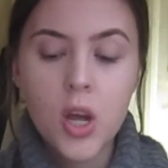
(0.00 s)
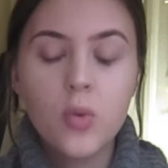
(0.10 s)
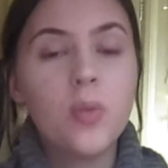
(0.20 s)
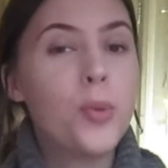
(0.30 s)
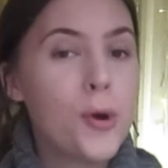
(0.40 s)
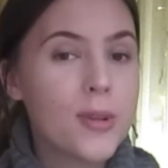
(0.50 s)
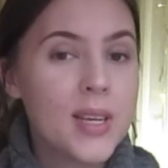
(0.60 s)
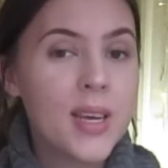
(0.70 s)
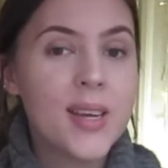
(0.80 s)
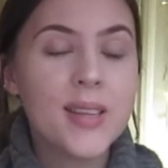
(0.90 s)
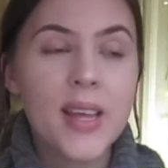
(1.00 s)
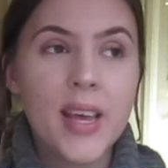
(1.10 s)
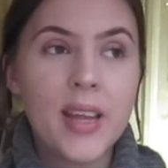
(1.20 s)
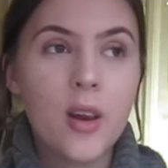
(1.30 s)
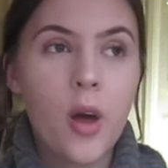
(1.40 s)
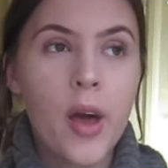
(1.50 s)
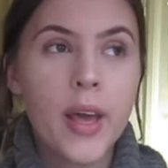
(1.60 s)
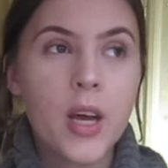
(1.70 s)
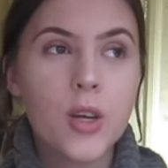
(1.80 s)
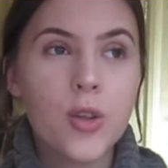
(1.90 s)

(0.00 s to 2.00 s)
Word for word: We've booked it, it's in like